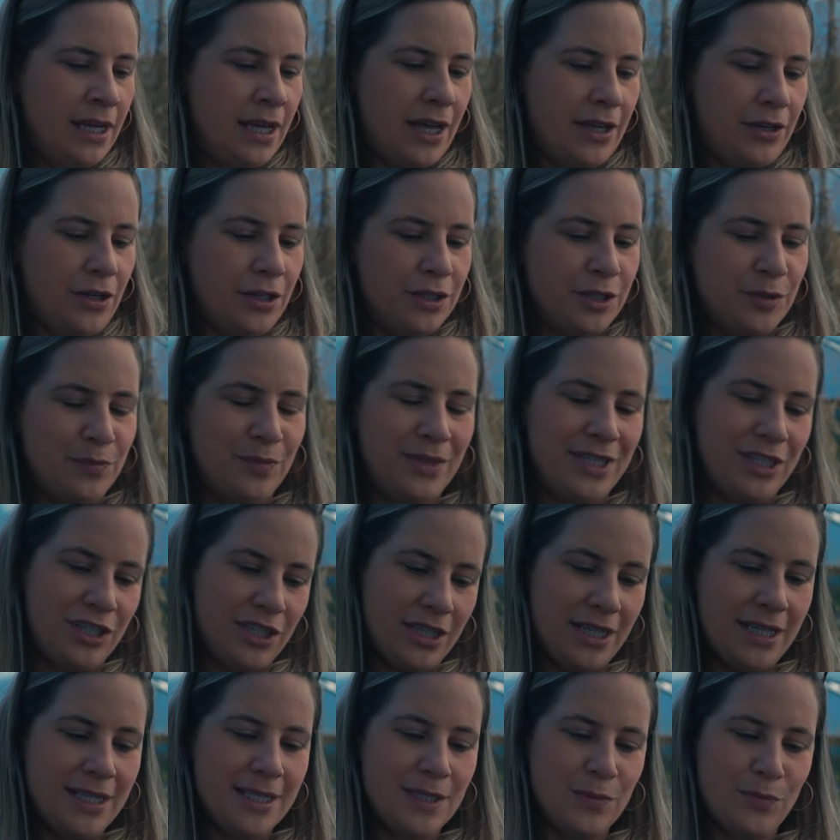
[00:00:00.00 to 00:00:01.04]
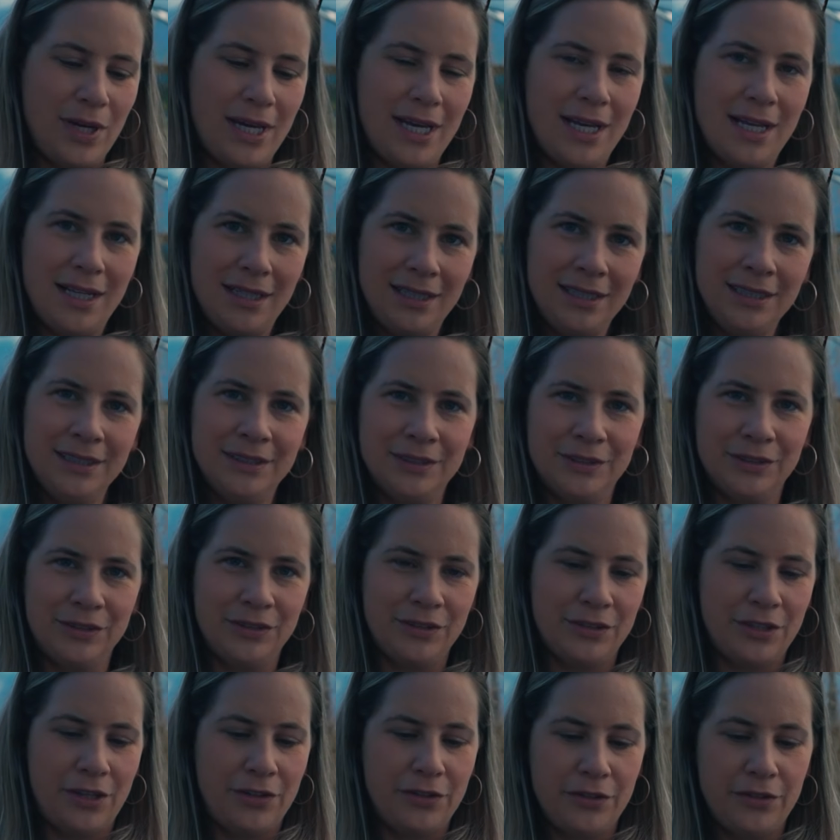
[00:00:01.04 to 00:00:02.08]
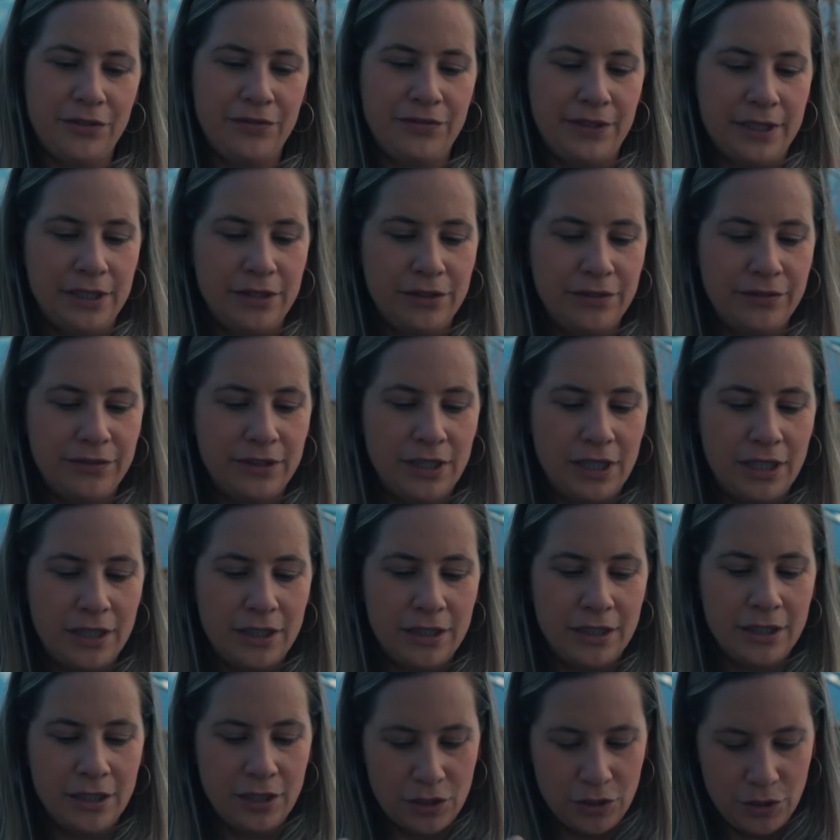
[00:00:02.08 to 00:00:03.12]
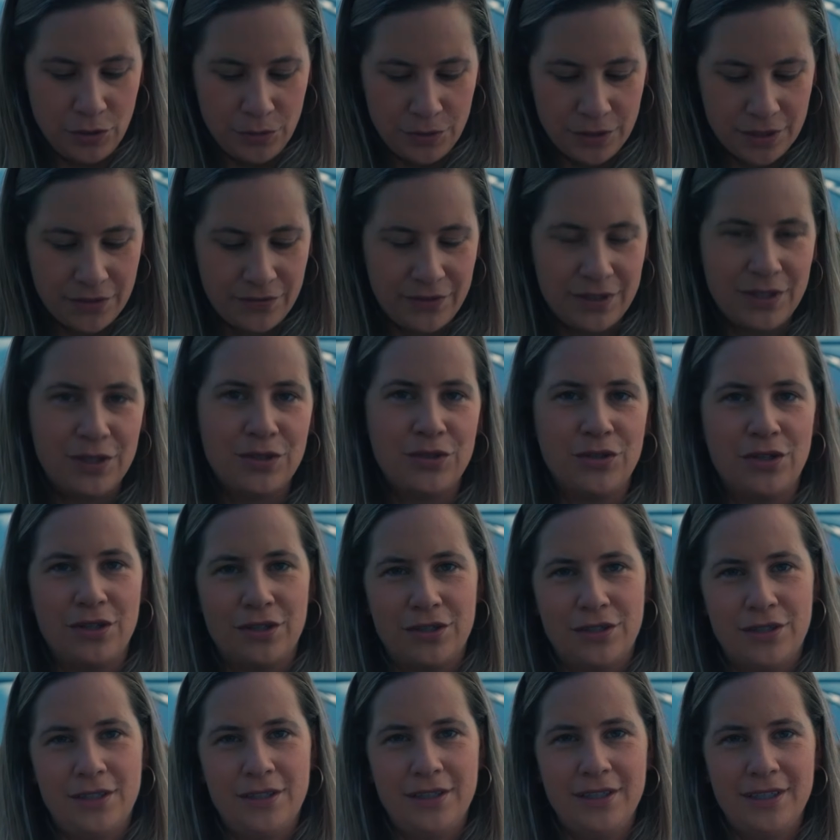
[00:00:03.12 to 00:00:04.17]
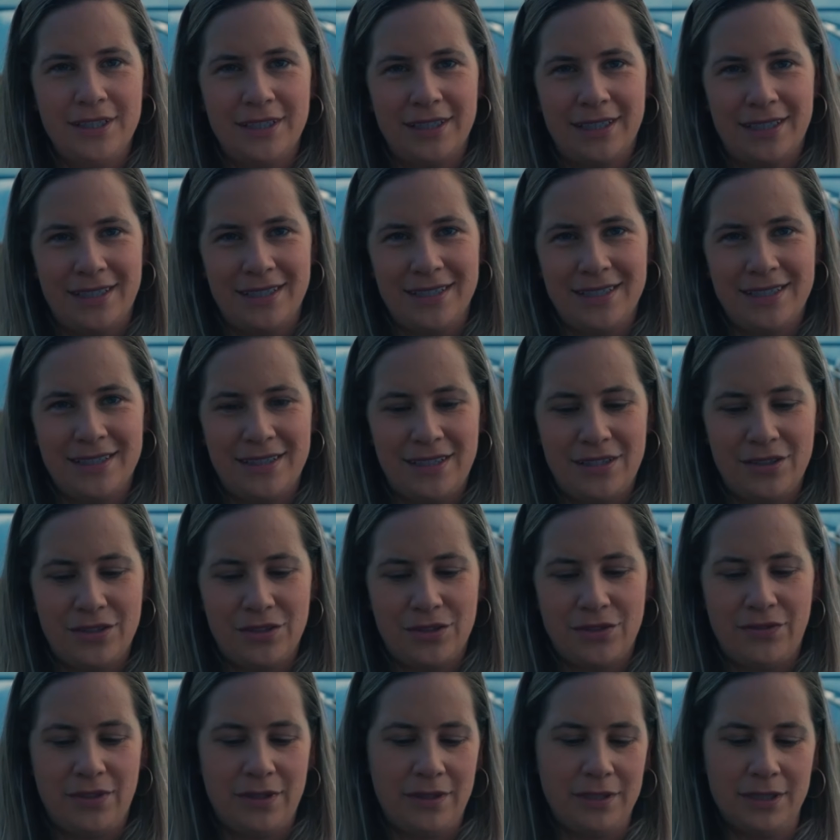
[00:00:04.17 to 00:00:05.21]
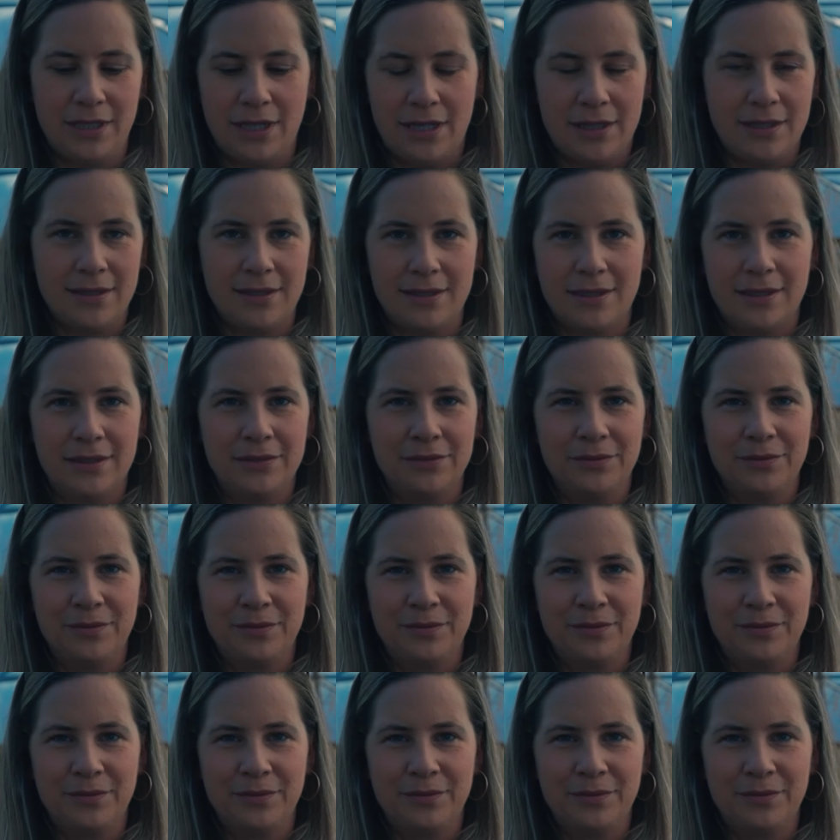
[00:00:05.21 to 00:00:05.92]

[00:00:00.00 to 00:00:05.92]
And Artemisia as well, another filler flower, loads of instructions. Look at that, isn't that just fantastic?